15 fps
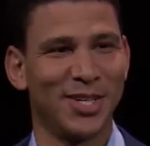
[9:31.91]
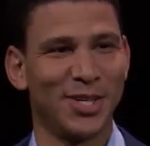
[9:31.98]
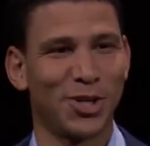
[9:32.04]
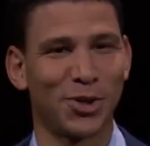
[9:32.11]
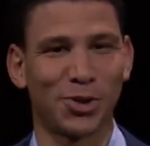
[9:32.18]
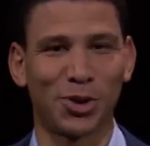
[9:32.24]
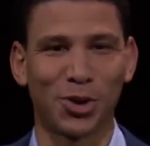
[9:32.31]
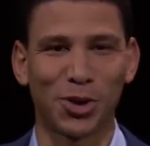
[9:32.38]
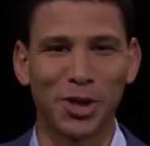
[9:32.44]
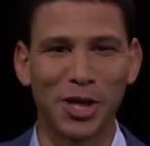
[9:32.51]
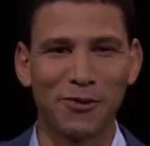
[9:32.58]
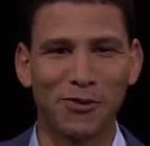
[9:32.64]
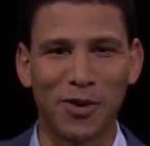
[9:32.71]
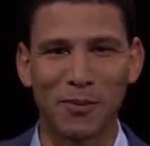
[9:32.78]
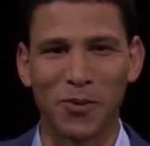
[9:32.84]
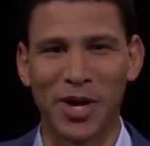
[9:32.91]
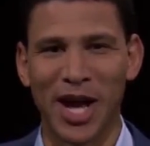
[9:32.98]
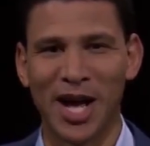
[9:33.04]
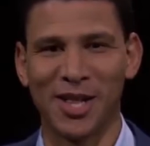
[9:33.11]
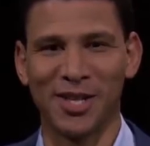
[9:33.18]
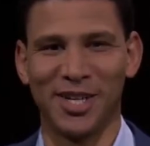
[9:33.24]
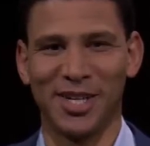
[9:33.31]
You're learning from
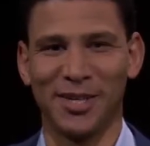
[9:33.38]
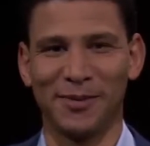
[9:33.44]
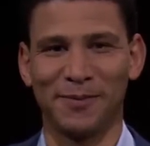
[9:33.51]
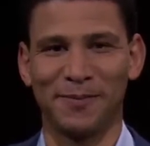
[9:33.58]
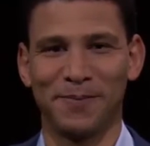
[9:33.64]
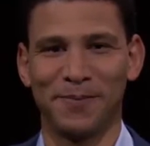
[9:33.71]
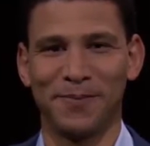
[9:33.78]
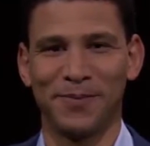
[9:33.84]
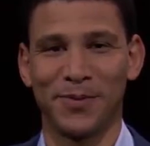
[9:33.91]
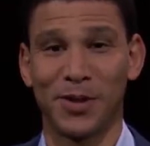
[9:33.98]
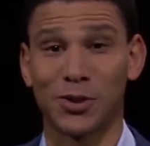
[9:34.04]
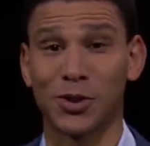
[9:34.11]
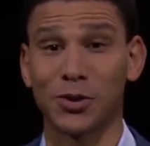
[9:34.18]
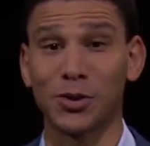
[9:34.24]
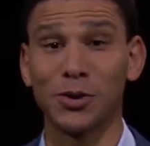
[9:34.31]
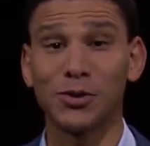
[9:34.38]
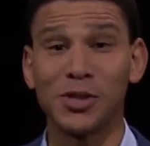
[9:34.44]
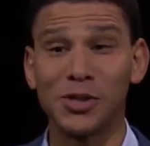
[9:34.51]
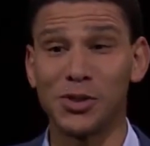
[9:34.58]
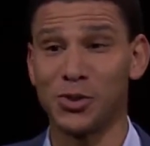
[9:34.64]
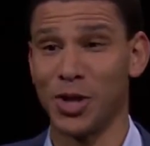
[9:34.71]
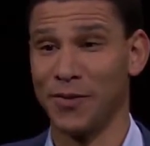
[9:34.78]
reality. You're
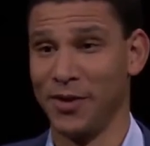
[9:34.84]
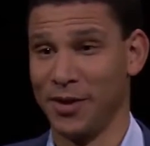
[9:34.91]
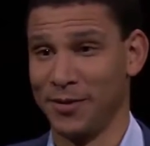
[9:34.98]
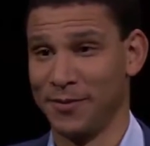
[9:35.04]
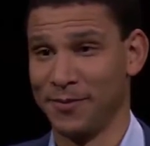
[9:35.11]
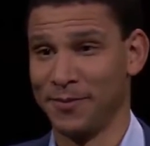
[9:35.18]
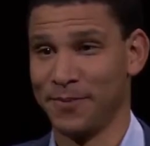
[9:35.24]
solutions driven.